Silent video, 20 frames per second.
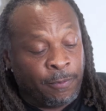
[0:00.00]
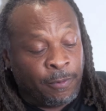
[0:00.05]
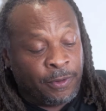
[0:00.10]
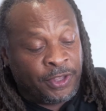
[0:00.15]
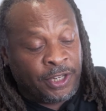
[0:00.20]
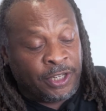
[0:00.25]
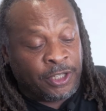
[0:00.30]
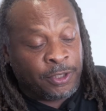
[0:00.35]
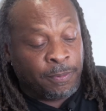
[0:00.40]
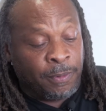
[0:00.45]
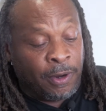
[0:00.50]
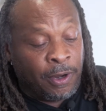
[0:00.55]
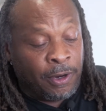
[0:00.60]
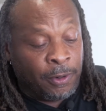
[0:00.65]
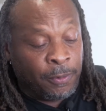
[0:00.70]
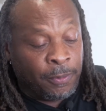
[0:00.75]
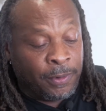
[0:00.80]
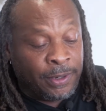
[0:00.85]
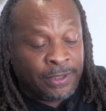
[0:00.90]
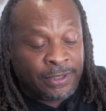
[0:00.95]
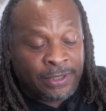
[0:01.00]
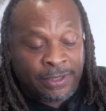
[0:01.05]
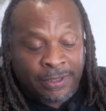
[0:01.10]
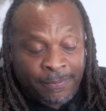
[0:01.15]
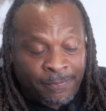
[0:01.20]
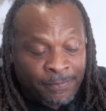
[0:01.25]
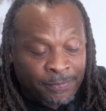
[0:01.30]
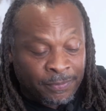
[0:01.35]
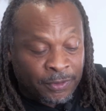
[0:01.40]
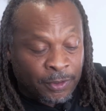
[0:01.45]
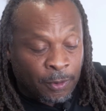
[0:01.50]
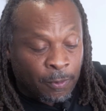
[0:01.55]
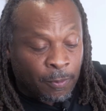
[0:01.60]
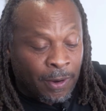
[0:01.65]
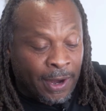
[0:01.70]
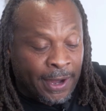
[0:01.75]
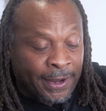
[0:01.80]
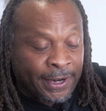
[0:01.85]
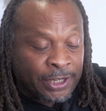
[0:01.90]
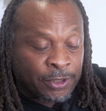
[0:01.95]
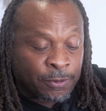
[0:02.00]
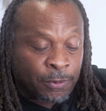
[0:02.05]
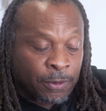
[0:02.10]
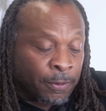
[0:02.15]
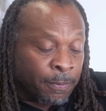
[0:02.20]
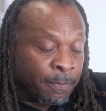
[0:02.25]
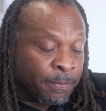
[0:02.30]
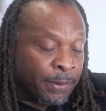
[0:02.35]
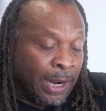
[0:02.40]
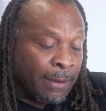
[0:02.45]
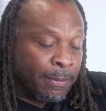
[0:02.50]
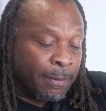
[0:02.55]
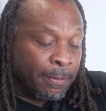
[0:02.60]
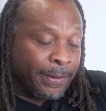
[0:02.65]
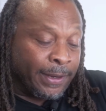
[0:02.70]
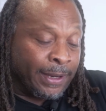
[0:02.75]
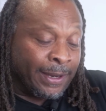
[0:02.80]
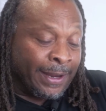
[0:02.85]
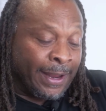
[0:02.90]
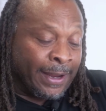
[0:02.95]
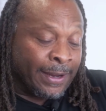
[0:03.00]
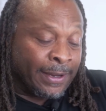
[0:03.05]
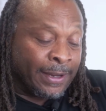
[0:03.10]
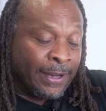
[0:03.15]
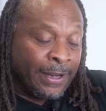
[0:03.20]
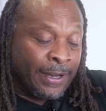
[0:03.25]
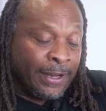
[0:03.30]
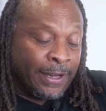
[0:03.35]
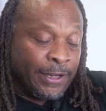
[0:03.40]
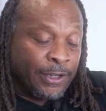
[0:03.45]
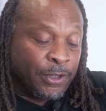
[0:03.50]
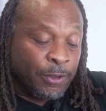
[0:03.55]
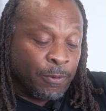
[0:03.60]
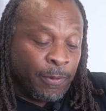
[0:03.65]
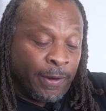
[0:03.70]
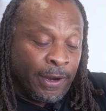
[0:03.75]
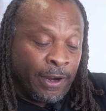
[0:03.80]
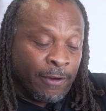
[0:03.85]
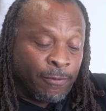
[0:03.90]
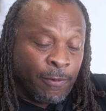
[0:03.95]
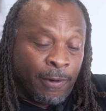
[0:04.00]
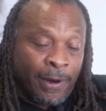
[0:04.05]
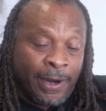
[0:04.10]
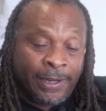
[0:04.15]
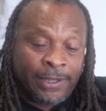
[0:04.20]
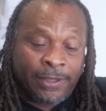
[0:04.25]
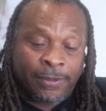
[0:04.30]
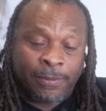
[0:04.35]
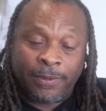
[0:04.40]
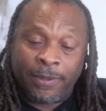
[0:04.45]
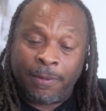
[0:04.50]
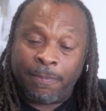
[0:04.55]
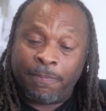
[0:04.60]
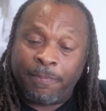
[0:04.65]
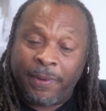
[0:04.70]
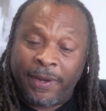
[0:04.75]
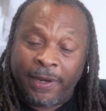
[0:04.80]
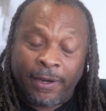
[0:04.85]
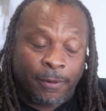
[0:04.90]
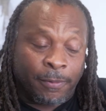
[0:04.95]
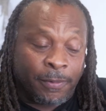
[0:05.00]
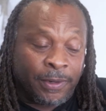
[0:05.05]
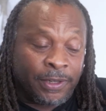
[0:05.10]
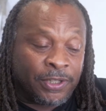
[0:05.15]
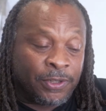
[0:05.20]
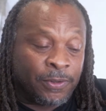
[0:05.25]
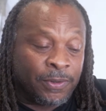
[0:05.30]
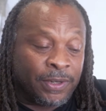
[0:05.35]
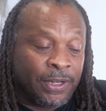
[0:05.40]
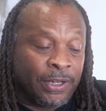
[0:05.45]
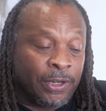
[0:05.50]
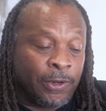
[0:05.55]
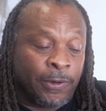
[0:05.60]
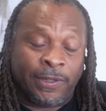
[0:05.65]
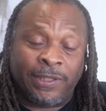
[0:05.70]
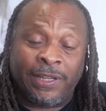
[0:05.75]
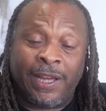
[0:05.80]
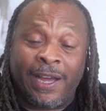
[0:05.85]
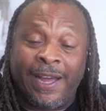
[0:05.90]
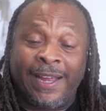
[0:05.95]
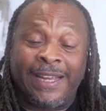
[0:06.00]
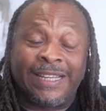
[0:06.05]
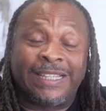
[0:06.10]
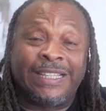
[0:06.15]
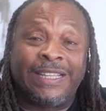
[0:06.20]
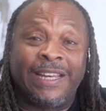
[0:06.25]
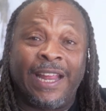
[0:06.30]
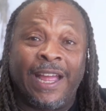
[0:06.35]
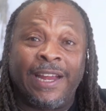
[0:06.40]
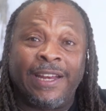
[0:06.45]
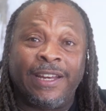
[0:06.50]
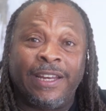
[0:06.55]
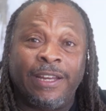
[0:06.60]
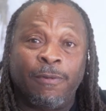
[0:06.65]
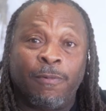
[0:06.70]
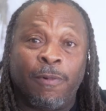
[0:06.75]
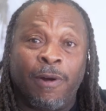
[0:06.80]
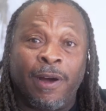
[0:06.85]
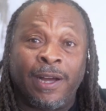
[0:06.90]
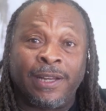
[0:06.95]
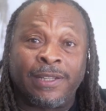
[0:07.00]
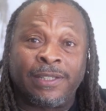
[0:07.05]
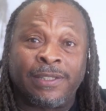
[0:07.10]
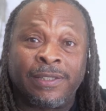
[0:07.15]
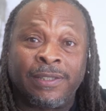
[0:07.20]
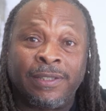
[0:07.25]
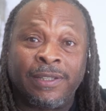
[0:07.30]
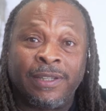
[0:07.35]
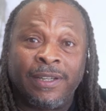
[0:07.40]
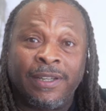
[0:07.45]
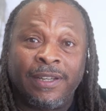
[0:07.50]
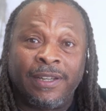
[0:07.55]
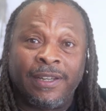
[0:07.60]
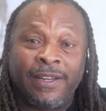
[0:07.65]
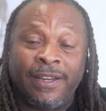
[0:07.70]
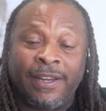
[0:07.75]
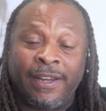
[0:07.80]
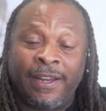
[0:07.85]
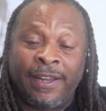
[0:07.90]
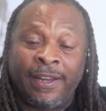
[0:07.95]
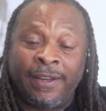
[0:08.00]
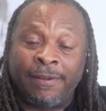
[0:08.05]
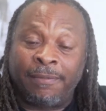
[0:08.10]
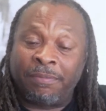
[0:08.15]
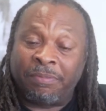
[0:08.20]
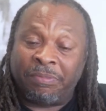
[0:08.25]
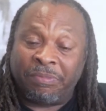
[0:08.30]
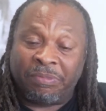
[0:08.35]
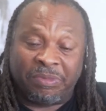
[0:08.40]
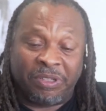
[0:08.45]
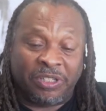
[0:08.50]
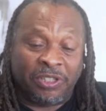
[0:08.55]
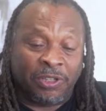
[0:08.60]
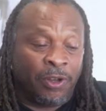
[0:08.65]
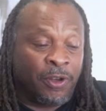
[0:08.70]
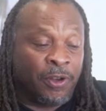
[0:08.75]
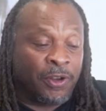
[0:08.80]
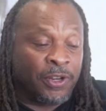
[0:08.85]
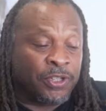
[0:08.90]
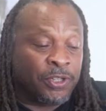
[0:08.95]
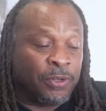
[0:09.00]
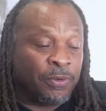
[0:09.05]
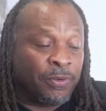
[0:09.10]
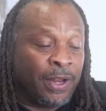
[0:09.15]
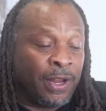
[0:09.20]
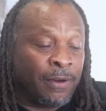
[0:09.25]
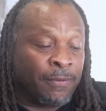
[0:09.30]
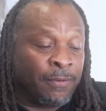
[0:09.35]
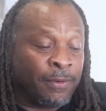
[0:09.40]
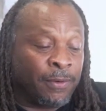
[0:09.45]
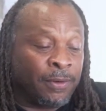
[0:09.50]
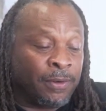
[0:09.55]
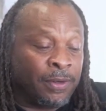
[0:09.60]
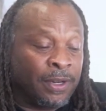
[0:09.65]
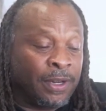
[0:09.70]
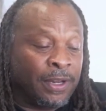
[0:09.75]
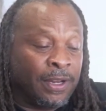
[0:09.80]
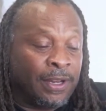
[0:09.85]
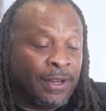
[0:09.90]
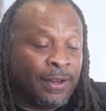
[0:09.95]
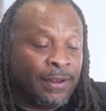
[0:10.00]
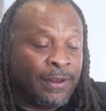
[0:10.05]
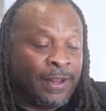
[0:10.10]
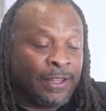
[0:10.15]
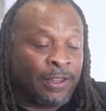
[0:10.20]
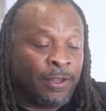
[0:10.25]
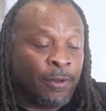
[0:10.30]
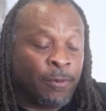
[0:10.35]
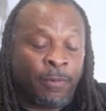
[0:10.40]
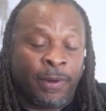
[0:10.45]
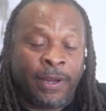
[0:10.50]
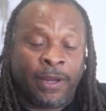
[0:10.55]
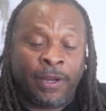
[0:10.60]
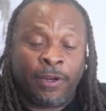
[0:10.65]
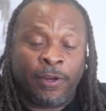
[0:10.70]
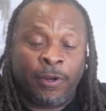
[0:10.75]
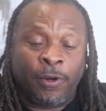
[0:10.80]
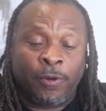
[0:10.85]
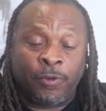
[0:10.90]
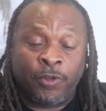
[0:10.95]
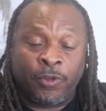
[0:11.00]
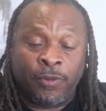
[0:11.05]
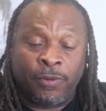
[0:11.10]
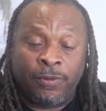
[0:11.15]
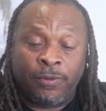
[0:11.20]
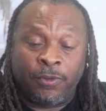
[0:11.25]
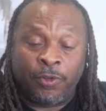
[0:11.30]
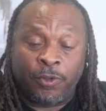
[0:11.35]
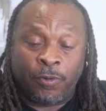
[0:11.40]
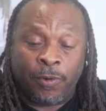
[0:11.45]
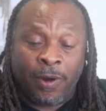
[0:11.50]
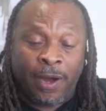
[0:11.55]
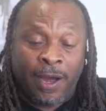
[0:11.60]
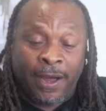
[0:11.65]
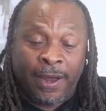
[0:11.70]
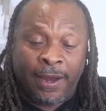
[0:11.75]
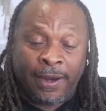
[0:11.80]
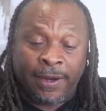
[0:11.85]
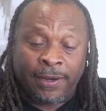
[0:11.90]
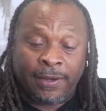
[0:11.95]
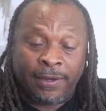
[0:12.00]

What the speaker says: With these smaller ones, the wattage were probably like 12 watts. The bigger ones, you can go as high as 90 watts. And as long as you never let the wick go dry,